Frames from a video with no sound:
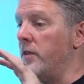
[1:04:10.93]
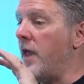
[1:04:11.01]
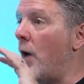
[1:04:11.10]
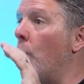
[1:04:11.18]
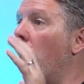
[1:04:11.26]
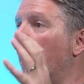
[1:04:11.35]

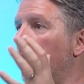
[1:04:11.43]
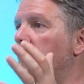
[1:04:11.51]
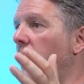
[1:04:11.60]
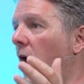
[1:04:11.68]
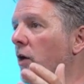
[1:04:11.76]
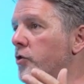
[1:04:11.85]
network
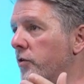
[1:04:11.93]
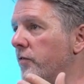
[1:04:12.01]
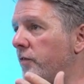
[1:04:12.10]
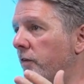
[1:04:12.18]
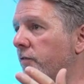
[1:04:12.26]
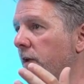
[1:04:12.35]
of
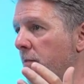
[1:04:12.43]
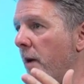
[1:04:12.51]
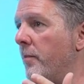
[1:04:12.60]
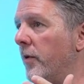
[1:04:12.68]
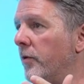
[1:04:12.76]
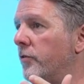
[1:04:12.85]
150
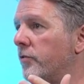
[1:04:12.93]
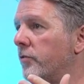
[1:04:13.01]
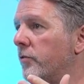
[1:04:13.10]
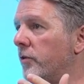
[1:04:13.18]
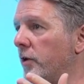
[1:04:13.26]
members,